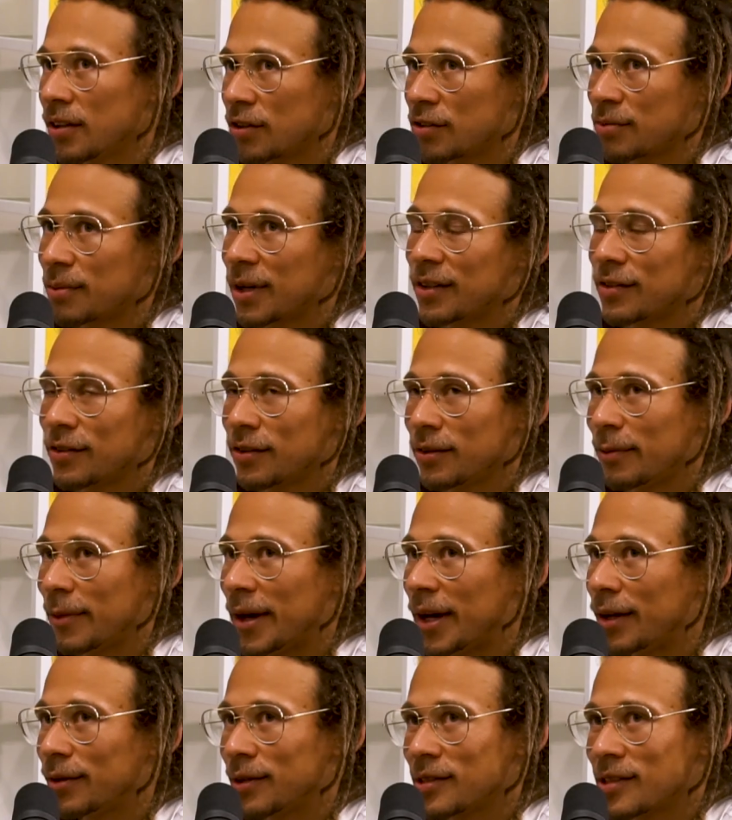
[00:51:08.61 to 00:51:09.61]
Those are my two
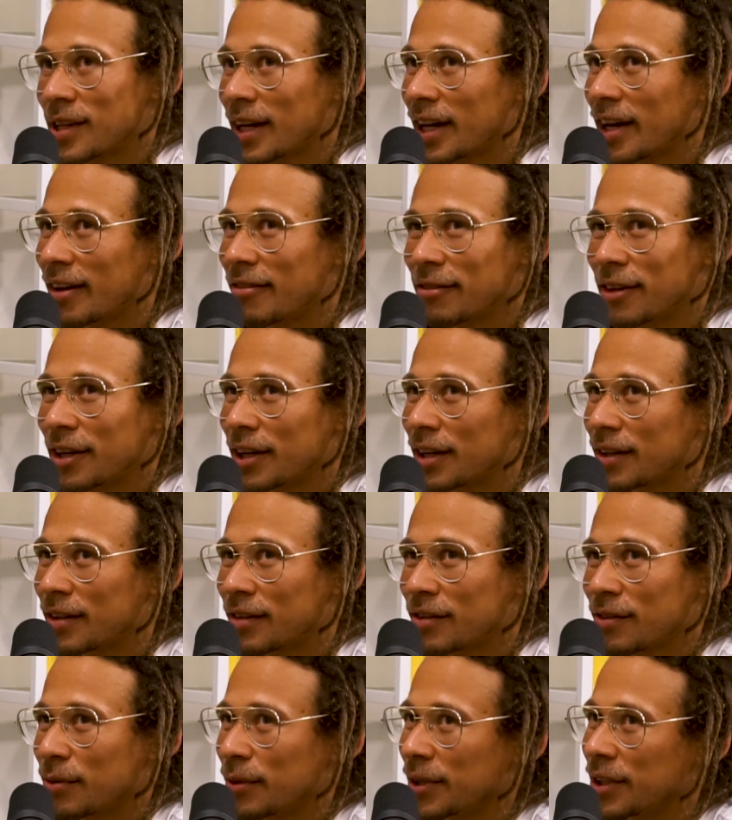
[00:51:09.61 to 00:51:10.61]
main ones. I have like
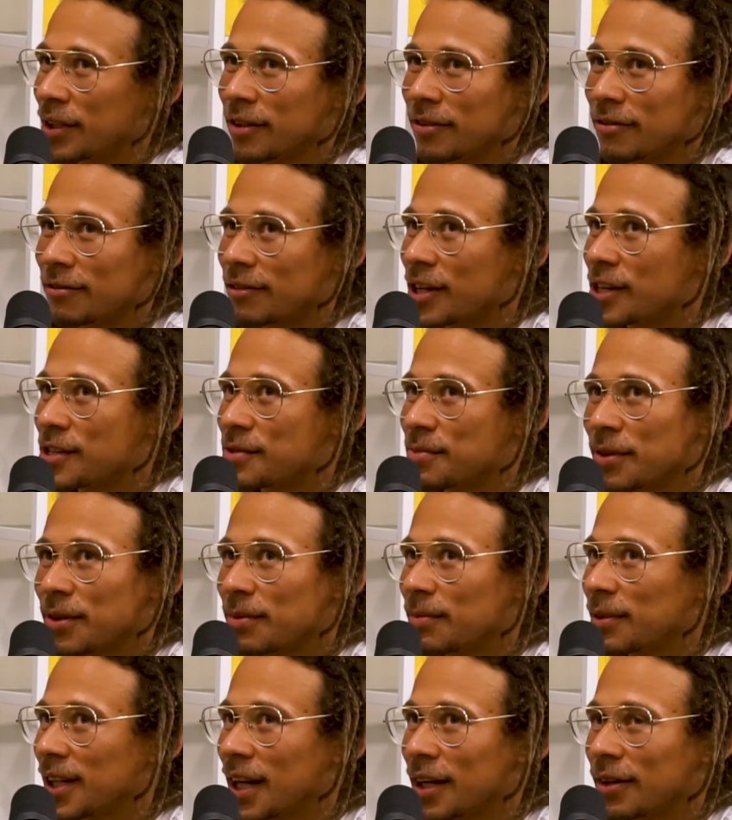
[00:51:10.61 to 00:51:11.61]
Twitter and Facebook,
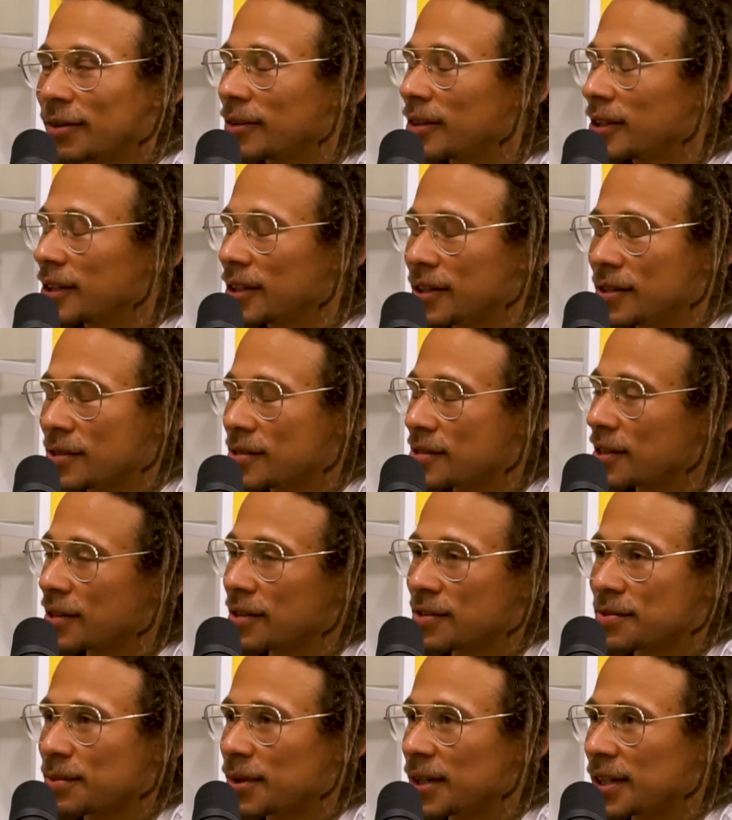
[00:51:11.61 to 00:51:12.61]
but I don't really use
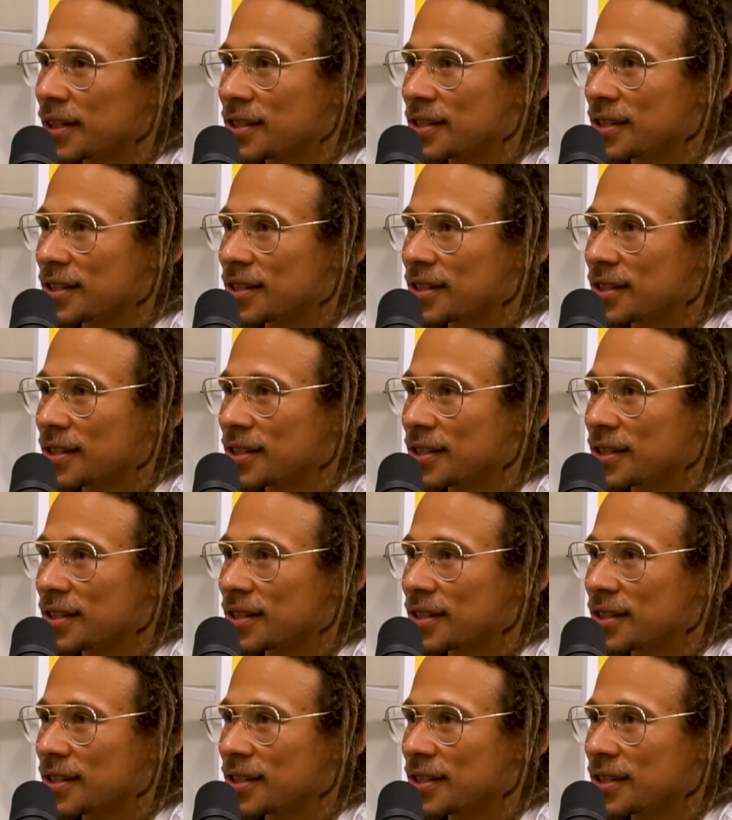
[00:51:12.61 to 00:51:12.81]
those much.